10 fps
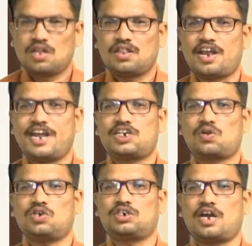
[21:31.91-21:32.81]
The next
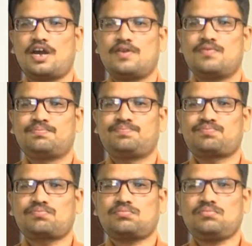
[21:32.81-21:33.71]
question,
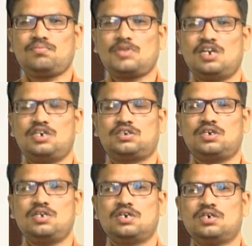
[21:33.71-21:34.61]
let's see,